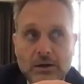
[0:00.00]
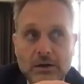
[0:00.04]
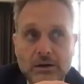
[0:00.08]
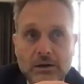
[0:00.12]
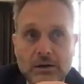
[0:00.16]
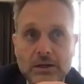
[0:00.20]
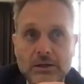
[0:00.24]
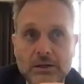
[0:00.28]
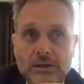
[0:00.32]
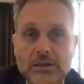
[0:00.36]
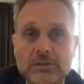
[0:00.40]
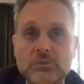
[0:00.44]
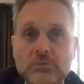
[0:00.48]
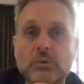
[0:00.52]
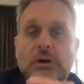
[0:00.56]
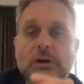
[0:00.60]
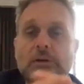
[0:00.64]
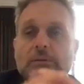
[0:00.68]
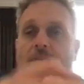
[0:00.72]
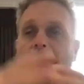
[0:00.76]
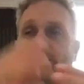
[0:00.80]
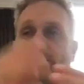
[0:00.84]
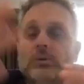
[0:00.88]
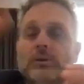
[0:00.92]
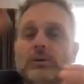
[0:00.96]
Right? There's one
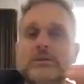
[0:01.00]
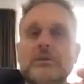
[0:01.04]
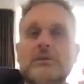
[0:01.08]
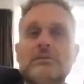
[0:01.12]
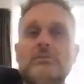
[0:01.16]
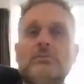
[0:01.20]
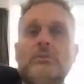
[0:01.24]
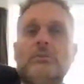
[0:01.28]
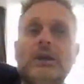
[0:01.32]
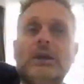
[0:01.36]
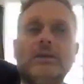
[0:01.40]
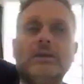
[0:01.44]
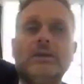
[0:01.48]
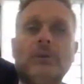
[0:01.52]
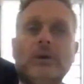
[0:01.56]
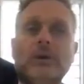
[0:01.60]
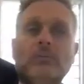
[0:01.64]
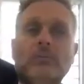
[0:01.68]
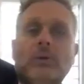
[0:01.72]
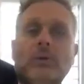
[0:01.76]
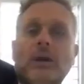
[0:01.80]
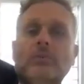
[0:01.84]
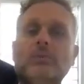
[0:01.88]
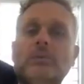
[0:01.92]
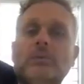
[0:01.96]
of the reasons, by the way,
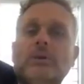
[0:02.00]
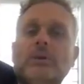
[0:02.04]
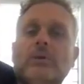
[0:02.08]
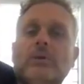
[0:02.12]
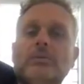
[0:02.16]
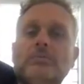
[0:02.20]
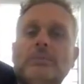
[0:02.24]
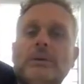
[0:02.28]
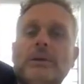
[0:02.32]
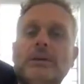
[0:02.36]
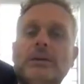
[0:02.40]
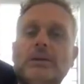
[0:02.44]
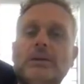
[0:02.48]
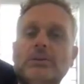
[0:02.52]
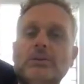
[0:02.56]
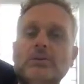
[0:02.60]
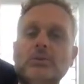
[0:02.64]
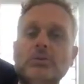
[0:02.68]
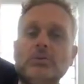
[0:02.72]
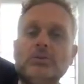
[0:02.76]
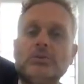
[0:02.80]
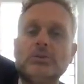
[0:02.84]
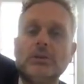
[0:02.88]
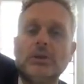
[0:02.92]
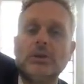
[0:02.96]
why we don't make
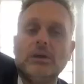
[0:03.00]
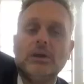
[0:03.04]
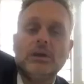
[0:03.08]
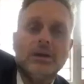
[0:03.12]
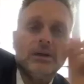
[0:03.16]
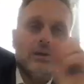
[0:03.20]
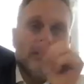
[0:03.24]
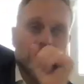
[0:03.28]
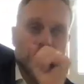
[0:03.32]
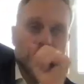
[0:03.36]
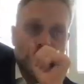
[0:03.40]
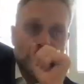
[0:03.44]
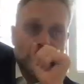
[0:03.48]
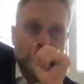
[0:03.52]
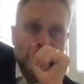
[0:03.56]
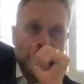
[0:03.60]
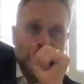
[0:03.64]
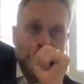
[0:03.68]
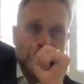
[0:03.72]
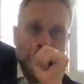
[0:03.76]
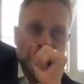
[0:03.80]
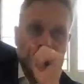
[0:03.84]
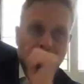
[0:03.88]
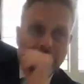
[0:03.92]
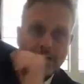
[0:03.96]
Kiddush
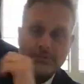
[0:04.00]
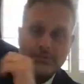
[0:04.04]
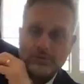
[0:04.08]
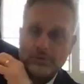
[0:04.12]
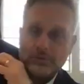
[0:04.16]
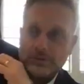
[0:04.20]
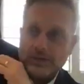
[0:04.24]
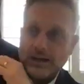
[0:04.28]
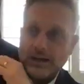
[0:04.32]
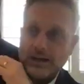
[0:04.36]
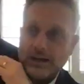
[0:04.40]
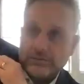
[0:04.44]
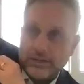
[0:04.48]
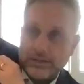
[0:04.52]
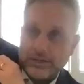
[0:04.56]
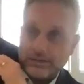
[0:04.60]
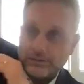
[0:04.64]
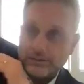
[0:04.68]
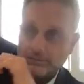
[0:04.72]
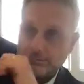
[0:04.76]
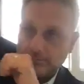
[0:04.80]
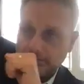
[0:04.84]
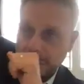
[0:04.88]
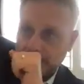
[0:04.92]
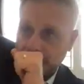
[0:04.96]
after
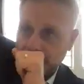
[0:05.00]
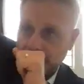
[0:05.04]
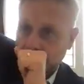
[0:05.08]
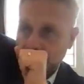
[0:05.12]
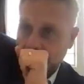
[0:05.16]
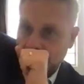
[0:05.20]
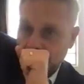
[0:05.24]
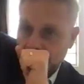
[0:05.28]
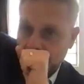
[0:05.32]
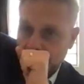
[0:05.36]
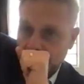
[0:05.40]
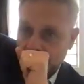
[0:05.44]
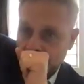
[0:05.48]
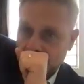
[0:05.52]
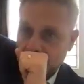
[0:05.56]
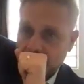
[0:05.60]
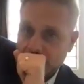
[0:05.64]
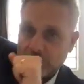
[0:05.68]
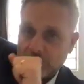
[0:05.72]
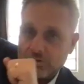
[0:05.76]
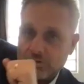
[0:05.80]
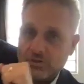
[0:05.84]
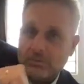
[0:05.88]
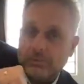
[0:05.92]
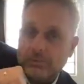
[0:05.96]
davening
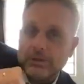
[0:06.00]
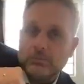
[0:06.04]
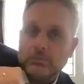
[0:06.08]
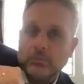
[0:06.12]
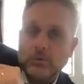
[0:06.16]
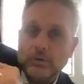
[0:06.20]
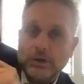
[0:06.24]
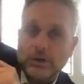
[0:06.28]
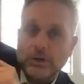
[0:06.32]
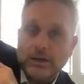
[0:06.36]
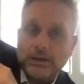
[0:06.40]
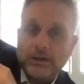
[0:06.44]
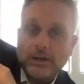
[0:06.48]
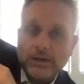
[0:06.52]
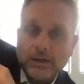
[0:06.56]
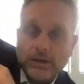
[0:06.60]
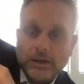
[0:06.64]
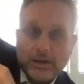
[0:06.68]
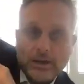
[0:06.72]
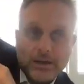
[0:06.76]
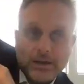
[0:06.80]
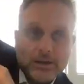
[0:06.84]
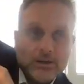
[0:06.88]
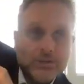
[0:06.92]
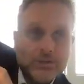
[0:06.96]
on Shabbat morning
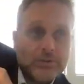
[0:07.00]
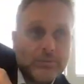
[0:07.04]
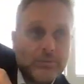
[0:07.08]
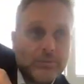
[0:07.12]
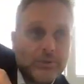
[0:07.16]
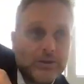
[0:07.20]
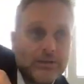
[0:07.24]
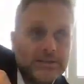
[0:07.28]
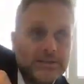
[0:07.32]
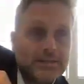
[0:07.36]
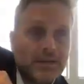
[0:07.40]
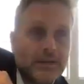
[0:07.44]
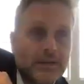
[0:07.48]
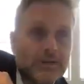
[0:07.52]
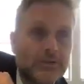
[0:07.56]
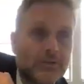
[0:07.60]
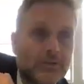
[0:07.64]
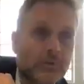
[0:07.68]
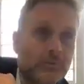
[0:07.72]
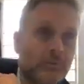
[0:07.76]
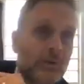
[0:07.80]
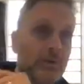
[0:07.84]
in Chappelle's sanctuary,